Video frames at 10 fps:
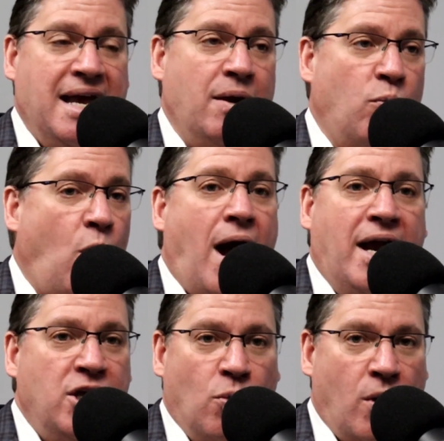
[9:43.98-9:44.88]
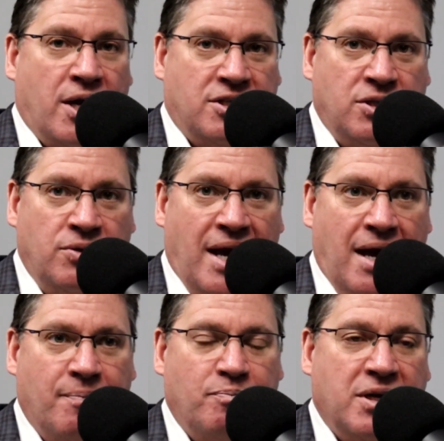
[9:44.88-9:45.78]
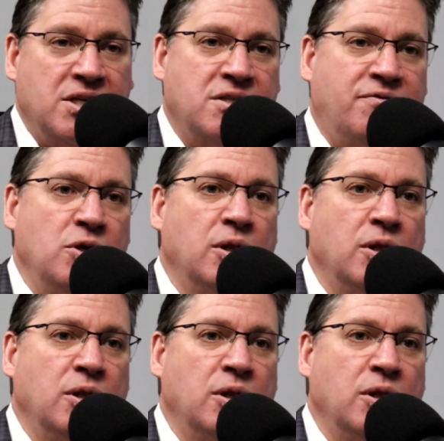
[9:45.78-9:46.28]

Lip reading: And why do you want to do that? Because if